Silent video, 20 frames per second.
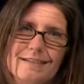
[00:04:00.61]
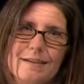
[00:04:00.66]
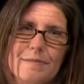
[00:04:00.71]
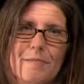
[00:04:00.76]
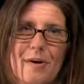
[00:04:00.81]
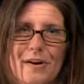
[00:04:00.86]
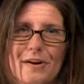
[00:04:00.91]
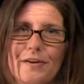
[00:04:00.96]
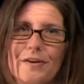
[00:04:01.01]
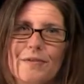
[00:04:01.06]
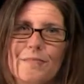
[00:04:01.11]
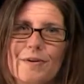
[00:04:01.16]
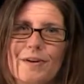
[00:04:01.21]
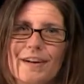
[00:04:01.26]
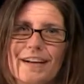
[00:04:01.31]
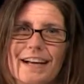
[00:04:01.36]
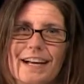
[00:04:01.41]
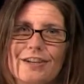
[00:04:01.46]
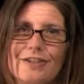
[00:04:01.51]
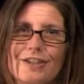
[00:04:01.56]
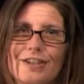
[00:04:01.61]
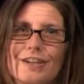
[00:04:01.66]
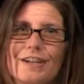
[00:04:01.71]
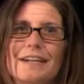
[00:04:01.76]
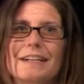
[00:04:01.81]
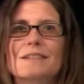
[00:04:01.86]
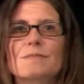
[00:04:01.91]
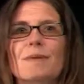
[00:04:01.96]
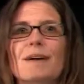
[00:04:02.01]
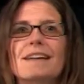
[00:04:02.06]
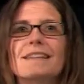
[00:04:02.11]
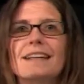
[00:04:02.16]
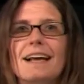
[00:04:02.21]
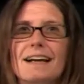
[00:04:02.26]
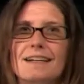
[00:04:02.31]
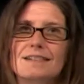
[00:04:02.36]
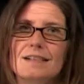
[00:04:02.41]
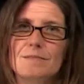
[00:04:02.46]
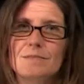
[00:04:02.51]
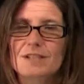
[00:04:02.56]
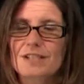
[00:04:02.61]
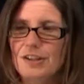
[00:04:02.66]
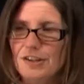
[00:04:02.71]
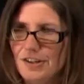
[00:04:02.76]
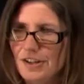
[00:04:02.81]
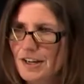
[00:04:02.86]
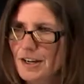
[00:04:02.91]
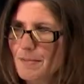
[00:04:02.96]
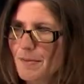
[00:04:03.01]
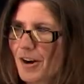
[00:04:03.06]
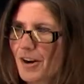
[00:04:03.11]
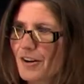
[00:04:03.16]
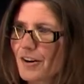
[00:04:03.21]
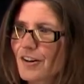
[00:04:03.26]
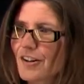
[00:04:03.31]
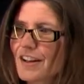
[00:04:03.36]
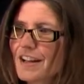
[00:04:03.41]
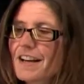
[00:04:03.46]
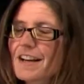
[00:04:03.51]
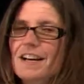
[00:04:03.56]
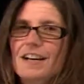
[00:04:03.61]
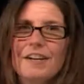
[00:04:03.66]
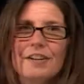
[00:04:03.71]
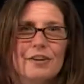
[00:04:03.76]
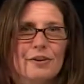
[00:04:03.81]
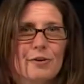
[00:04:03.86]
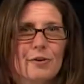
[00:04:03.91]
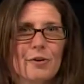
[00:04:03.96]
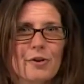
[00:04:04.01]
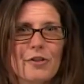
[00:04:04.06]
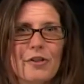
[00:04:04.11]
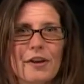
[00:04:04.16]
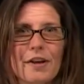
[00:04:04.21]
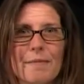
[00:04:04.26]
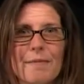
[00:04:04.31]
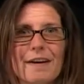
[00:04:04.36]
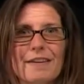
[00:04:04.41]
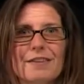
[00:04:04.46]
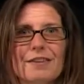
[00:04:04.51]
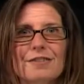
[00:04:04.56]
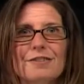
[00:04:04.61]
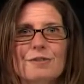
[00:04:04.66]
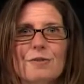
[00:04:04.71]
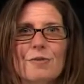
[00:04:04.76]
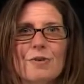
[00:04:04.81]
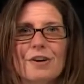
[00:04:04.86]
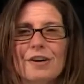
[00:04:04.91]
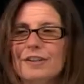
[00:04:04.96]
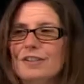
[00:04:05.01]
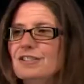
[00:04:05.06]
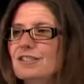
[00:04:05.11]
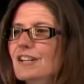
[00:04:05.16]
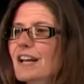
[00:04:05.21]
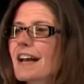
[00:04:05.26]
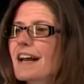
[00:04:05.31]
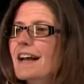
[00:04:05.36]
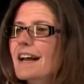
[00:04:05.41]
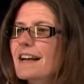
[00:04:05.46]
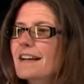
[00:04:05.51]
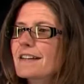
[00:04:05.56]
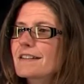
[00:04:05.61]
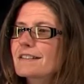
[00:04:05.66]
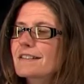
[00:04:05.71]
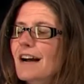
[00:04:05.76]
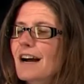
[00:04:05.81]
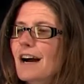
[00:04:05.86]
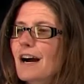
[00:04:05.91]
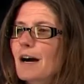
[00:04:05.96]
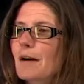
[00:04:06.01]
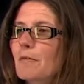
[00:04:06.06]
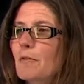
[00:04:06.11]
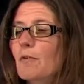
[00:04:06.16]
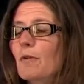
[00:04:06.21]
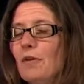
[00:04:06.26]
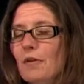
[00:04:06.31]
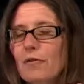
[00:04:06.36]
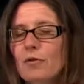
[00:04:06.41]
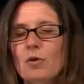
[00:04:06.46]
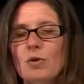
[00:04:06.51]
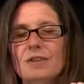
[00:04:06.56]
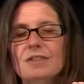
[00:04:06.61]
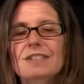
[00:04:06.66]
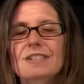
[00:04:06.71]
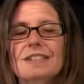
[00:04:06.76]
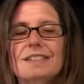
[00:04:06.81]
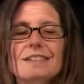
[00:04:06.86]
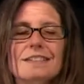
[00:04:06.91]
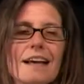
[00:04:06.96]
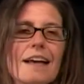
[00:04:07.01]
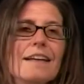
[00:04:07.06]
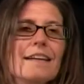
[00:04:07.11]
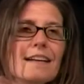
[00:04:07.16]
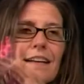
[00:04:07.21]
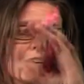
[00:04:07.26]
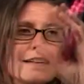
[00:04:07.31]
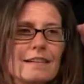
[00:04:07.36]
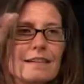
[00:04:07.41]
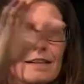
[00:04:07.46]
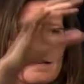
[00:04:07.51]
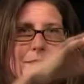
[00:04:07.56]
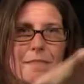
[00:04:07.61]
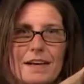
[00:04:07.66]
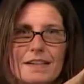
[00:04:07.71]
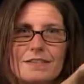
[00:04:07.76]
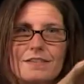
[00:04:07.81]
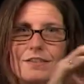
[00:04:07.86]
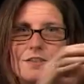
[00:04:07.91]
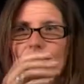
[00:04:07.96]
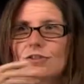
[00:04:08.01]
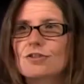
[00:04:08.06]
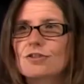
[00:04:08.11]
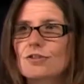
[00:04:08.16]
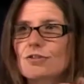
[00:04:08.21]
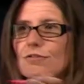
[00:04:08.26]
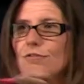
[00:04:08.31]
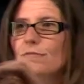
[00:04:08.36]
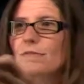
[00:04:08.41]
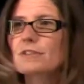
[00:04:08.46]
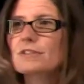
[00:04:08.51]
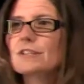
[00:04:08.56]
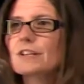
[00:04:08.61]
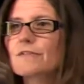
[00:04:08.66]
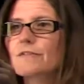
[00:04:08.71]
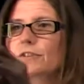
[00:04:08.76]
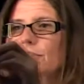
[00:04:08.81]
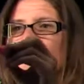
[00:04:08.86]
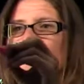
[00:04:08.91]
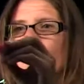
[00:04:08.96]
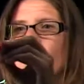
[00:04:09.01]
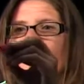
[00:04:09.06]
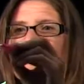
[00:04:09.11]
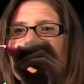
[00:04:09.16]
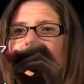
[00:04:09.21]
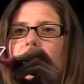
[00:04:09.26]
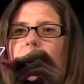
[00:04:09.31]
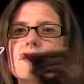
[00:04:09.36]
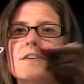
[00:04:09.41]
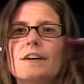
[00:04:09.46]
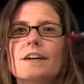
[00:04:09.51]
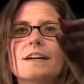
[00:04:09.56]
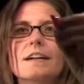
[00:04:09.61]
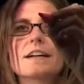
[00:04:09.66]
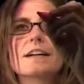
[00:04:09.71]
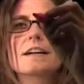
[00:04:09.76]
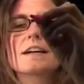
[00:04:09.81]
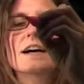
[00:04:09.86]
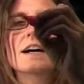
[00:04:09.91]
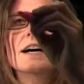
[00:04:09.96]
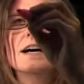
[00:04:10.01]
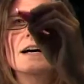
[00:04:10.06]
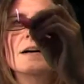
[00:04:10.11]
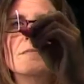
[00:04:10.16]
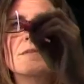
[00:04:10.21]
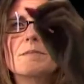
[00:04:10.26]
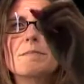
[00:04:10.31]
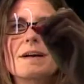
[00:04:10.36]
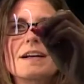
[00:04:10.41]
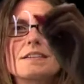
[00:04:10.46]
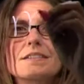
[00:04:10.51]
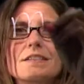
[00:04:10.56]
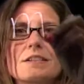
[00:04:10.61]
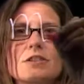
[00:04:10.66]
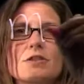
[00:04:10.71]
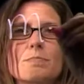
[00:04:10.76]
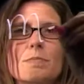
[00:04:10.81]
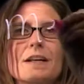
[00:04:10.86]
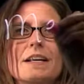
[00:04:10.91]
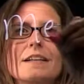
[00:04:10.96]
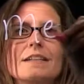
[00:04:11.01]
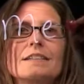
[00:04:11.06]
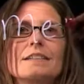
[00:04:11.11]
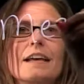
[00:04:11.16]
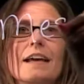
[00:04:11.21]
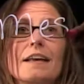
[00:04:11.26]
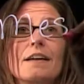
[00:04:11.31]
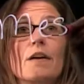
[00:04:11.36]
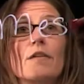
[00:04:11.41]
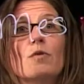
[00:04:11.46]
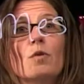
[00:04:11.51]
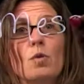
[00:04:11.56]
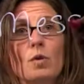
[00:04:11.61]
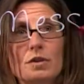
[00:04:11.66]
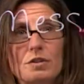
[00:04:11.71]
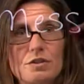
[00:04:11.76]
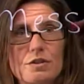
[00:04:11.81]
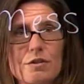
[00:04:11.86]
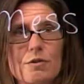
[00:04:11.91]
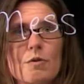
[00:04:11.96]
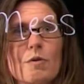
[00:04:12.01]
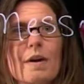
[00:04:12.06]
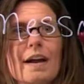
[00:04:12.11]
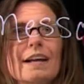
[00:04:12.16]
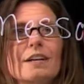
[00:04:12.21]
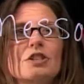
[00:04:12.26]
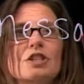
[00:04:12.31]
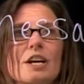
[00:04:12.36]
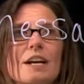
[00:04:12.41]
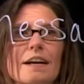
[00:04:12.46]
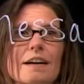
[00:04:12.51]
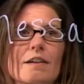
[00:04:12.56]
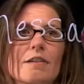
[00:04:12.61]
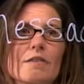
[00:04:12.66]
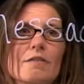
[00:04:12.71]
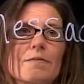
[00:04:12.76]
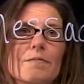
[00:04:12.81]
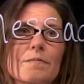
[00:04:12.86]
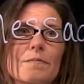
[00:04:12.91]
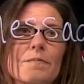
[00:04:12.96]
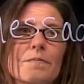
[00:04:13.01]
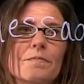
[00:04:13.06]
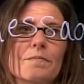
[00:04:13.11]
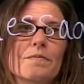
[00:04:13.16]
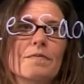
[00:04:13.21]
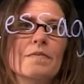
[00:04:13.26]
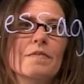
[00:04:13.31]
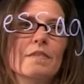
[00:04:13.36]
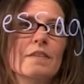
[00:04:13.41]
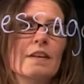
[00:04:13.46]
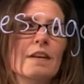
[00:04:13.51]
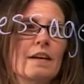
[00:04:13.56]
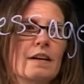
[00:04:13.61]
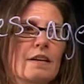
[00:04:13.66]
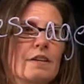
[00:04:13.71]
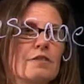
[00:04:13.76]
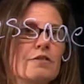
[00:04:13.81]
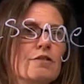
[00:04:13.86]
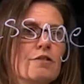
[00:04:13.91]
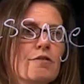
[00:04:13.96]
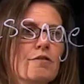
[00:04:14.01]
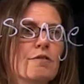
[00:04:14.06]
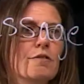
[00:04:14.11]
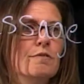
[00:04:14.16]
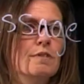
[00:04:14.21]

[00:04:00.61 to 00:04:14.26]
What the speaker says: in modern communication to explain the SMCRE model. The cool thing about the source is, well, of course, it's sending the message to the receiver. So we have the message being sent, of course, through a channel to the